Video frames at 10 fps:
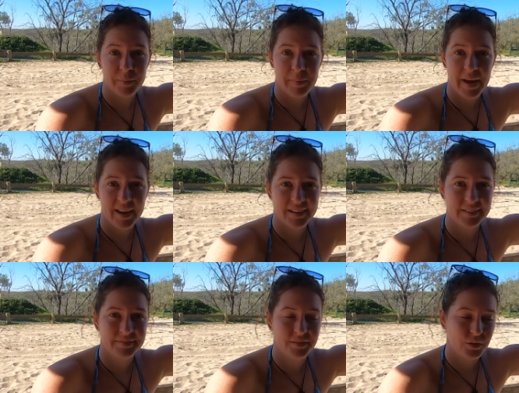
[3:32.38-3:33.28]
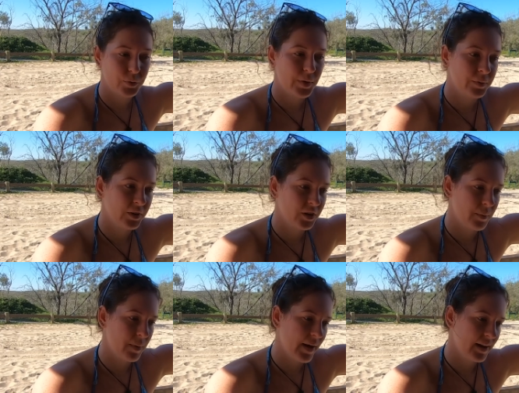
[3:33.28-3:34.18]
to be back or when we're going to
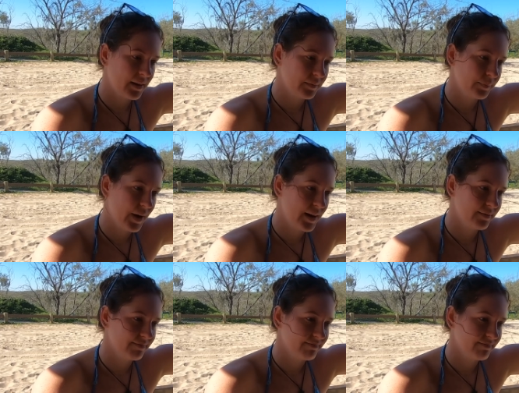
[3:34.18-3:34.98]
be back, but